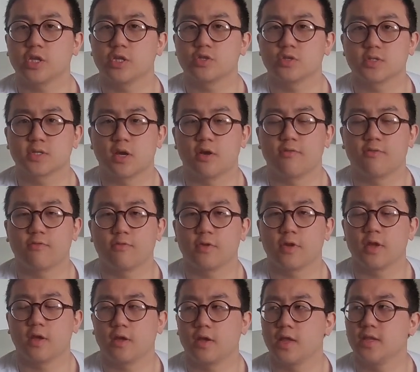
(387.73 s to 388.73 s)
into
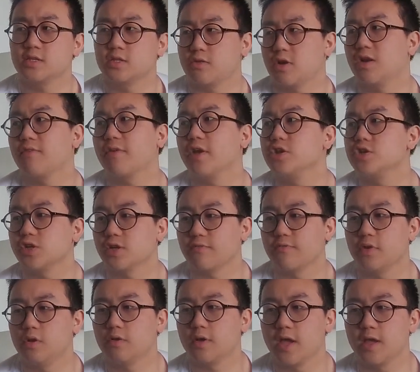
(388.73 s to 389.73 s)
Instagram gratification like
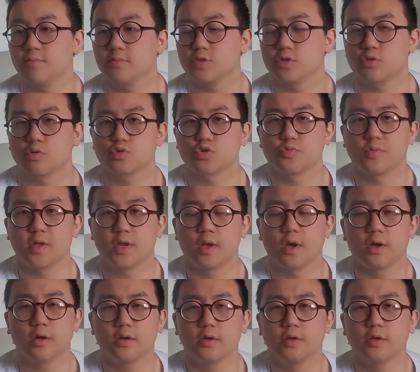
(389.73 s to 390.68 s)
video games, social media.